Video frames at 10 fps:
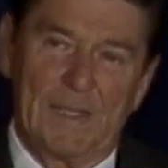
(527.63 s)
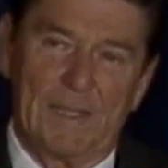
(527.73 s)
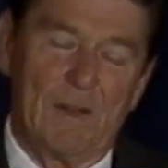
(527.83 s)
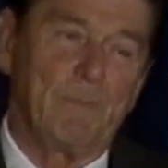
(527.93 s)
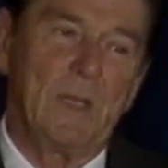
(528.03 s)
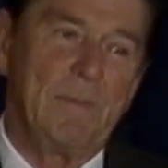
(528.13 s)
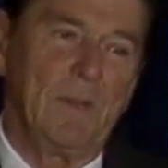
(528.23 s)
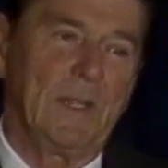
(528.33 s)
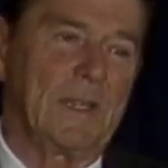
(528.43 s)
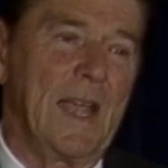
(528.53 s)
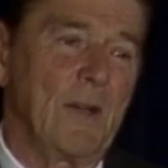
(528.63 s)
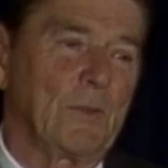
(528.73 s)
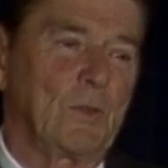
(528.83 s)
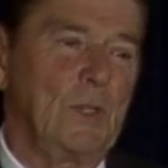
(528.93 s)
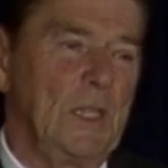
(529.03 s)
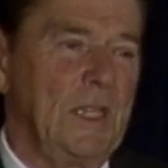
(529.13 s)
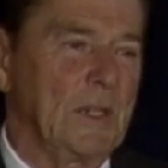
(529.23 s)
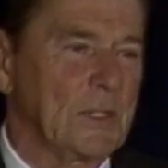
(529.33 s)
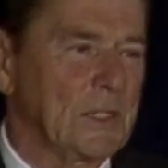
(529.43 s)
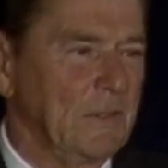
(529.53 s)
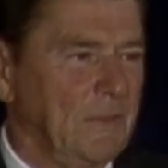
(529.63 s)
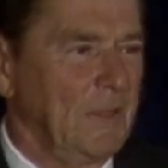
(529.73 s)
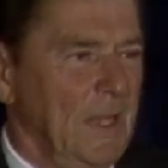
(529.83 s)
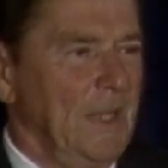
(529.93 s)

There are people that down through the years have